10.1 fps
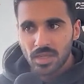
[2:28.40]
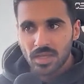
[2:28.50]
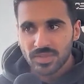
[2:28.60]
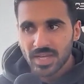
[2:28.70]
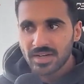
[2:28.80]

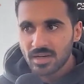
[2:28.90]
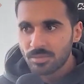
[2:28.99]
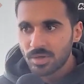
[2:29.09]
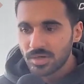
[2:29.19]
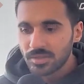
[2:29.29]
If that
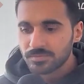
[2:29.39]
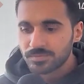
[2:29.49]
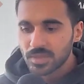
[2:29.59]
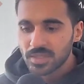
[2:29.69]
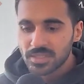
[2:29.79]
number
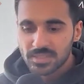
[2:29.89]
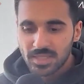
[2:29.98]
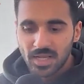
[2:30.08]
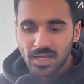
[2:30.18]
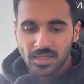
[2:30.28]
is
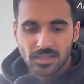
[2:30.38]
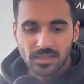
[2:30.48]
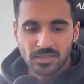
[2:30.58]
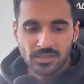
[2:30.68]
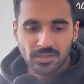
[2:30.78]
not
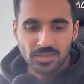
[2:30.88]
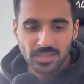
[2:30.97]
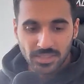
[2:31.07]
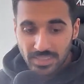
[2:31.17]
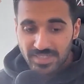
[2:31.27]

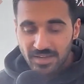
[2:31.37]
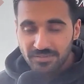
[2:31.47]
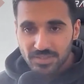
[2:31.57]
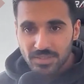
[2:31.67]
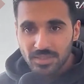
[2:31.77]
in a
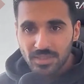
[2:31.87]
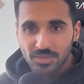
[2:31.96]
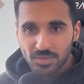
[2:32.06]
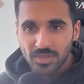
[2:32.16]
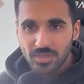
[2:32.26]
deficit,
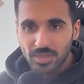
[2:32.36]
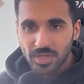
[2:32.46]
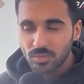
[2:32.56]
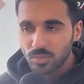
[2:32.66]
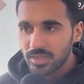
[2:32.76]
you're going to
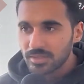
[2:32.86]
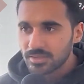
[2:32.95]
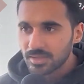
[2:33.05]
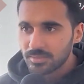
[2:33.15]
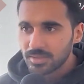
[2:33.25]
gain weight.
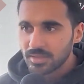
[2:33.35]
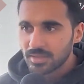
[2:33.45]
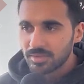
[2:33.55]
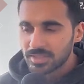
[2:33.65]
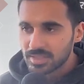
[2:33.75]
So let me
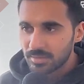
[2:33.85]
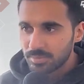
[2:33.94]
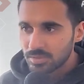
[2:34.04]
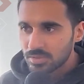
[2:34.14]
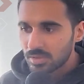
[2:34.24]
give an
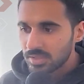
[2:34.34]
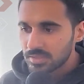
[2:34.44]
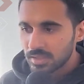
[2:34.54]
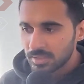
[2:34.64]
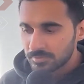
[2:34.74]
example. So
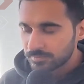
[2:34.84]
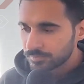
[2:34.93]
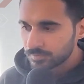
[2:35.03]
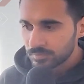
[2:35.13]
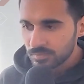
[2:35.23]
let's say
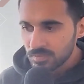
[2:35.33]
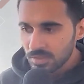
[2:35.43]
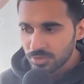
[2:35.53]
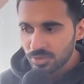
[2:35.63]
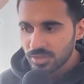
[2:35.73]

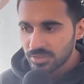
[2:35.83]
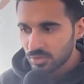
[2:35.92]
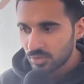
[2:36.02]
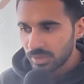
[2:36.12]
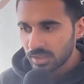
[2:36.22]
you're
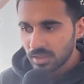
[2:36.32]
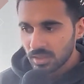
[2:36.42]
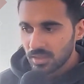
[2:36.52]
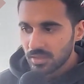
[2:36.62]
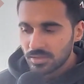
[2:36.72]
consuming
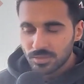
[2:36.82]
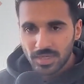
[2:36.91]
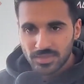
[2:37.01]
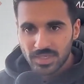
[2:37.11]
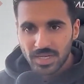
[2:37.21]

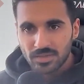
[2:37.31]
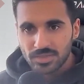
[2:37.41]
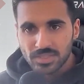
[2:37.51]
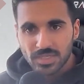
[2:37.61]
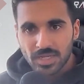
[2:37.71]
2,000
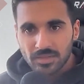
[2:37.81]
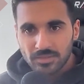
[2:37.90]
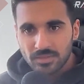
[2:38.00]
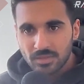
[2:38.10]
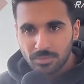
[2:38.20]
calories a day,
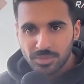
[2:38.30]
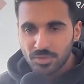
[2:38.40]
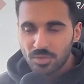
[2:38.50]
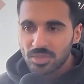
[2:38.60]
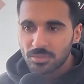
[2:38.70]
but
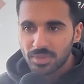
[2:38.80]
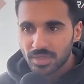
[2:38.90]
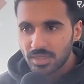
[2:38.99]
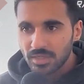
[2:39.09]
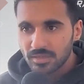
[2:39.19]
you're only
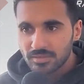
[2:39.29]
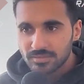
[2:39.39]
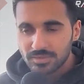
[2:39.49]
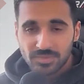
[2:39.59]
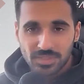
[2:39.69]
burning
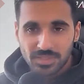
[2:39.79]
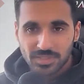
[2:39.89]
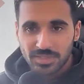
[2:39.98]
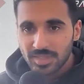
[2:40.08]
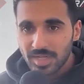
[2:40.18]

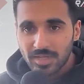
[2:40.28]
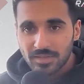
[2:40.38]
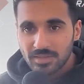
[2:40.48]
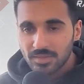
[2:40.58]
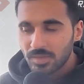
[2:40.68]
1,500 a day,
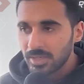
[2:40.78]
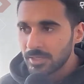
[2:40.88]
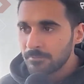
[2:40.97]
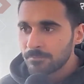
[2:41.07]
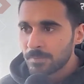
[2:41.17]

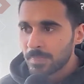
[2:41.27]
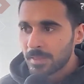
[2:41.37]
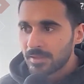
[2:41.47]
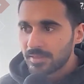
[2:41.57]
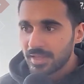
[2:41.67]
right?
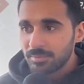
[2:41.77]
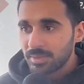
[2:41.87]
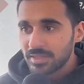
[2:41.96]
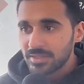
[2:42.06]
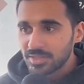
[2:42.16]
That
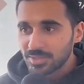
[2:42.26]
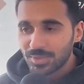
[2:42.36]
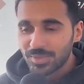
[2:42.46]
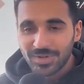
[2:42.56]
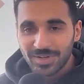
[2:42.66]
means you're